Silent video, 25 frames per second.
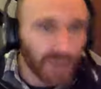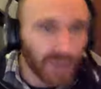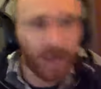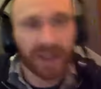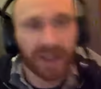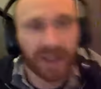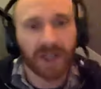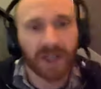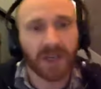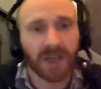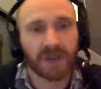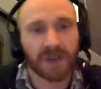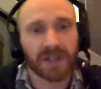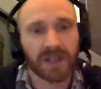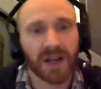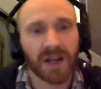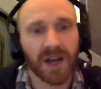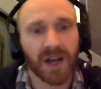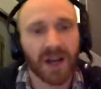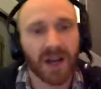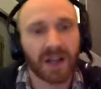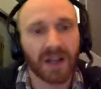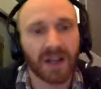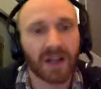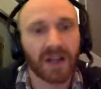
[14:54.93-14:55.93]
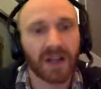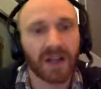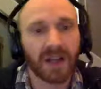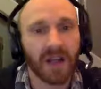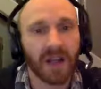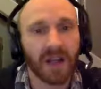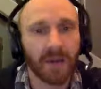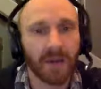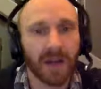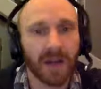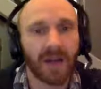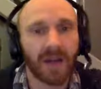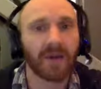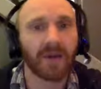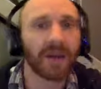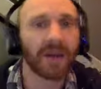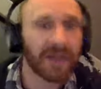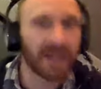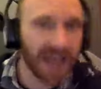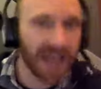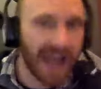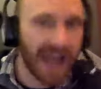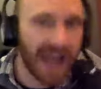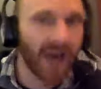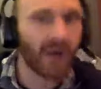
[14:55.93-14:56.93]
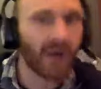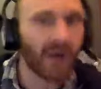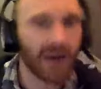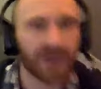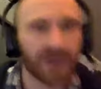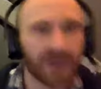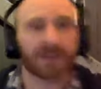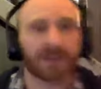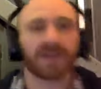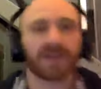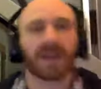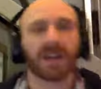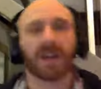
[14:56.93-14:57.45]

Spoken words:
we can go talk about now how does our